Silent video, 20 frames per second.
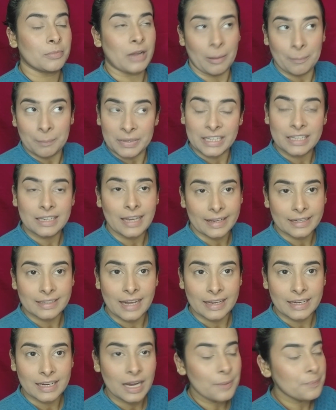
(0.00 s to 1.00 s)
company like
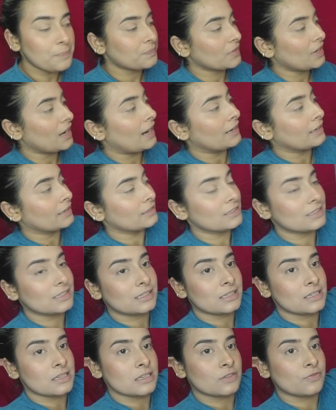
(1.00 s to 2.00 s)
Nykaa. And
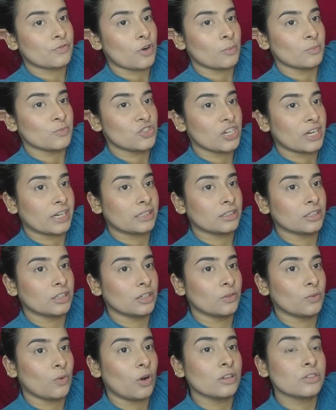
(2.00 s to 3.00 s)
this is from Jade
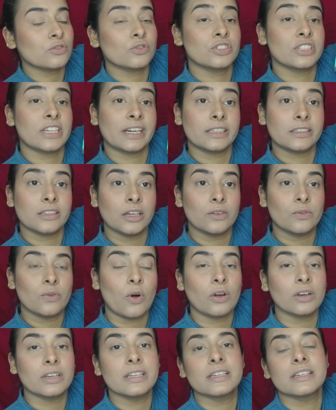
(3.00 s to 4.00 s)
Thirlwal. So Jade
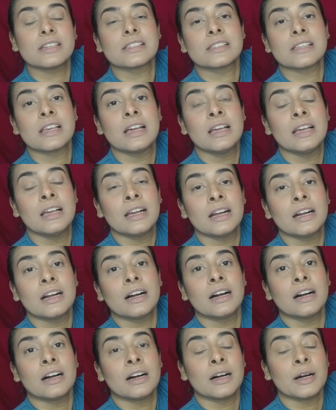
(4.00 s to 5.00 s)
Thirlwal is,
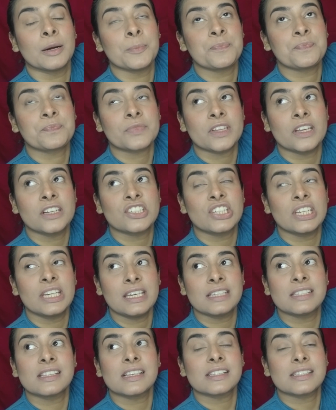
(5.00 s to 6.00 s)
she
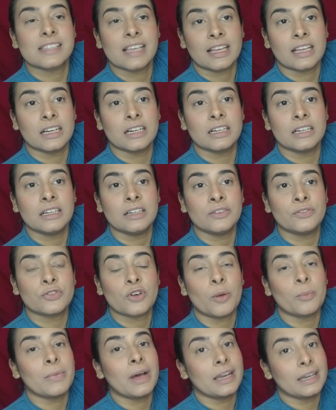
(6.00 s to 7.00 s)
is a singer
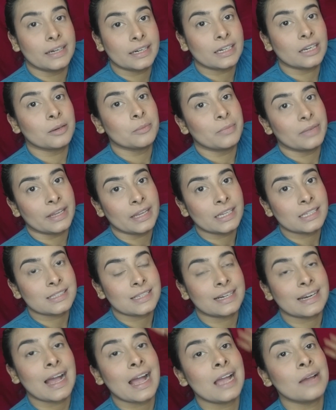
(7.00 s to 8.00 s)
from Little Mix.
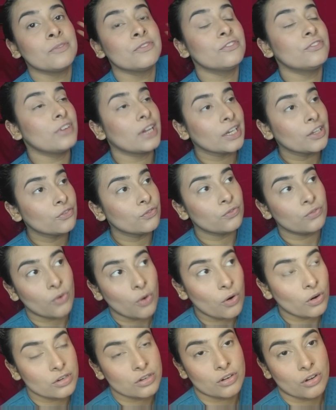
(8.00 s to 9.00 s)
And I am very
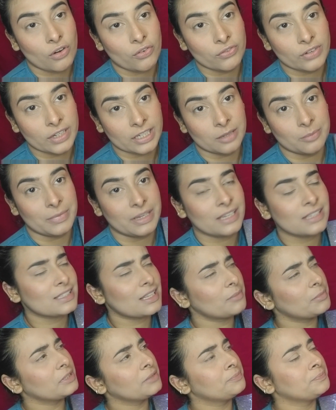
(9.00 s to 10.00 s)
fond of Little
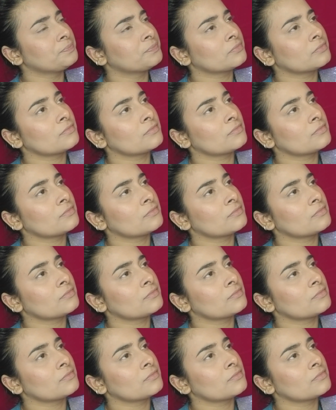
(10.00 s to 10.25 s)
Mix. I mean,